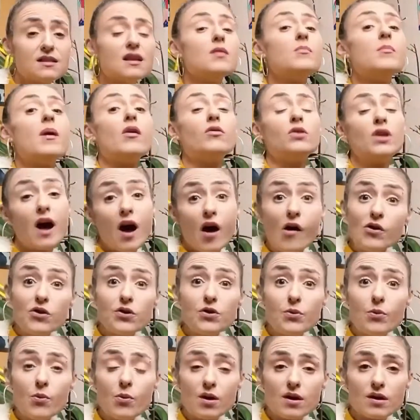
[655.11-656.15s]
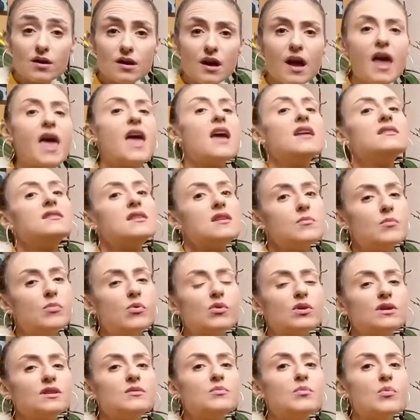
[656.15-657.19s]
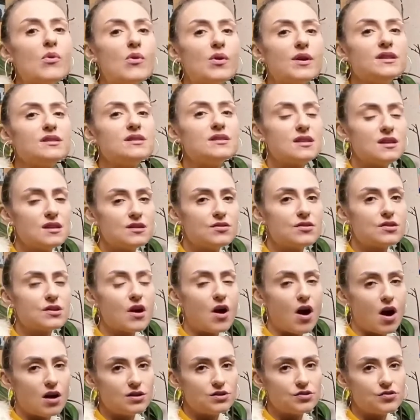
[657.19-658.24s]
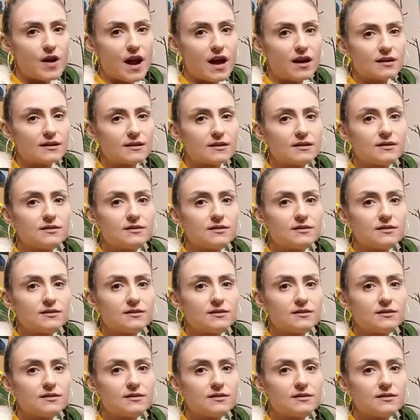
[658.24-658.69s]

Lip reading: about how you work and the important points in your contract.